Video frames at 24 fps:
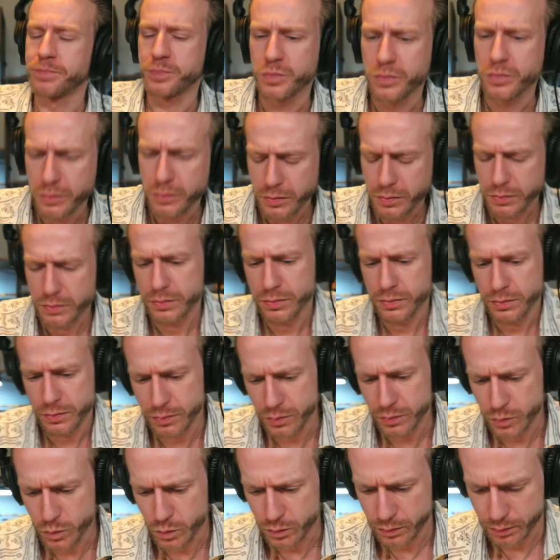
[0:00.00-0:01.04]
in the end, but
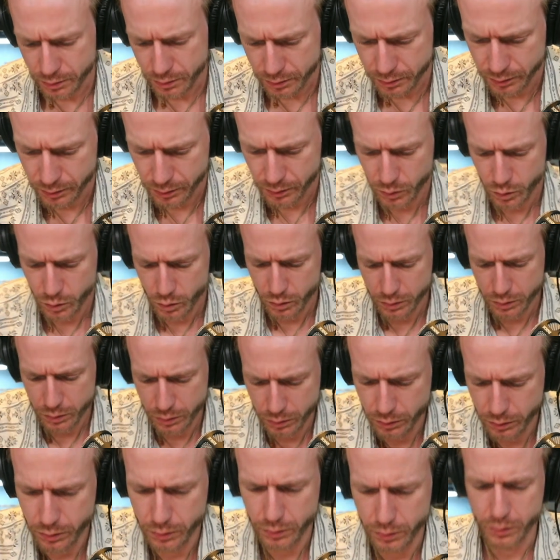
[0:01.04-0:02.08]
he did ask him to
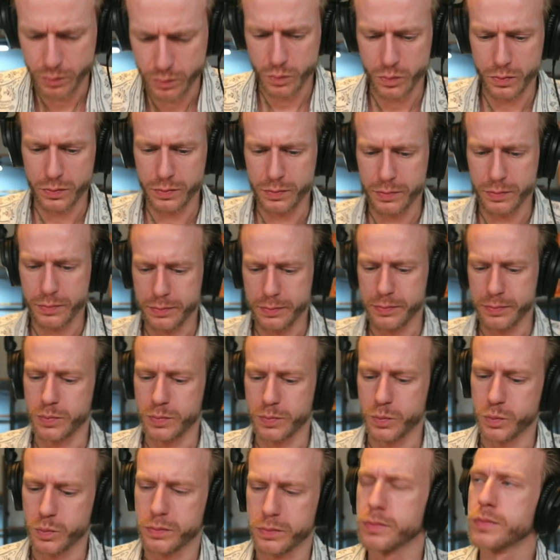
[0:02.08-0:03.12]
sacrifice
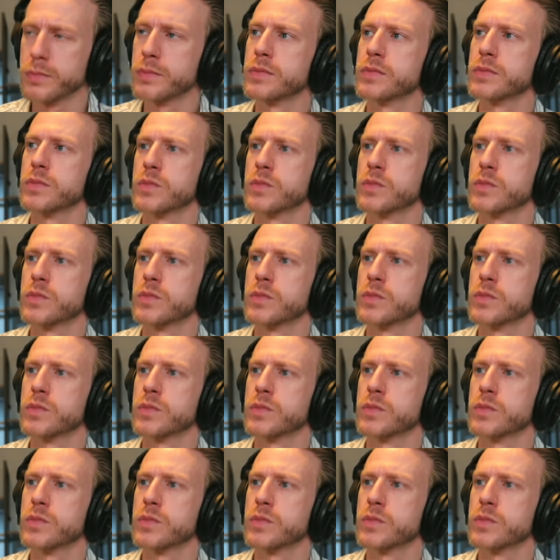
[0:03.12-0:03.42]
his son.